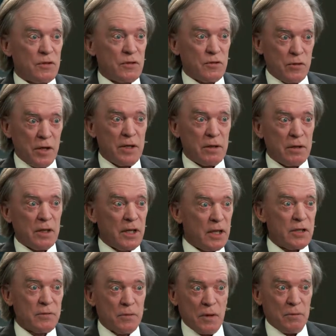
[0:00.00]
trader,
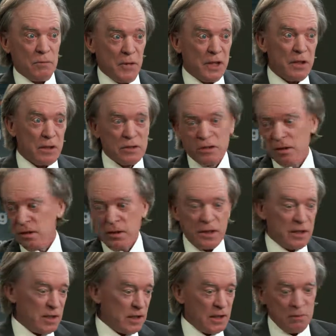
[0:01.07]
hedge fund manager,
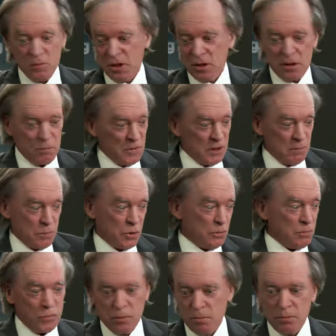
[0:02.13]
day-to-day, minute-to-minute, boom,
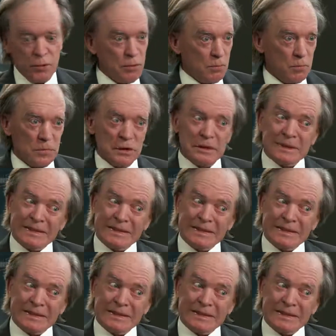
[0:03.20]
boom, boom,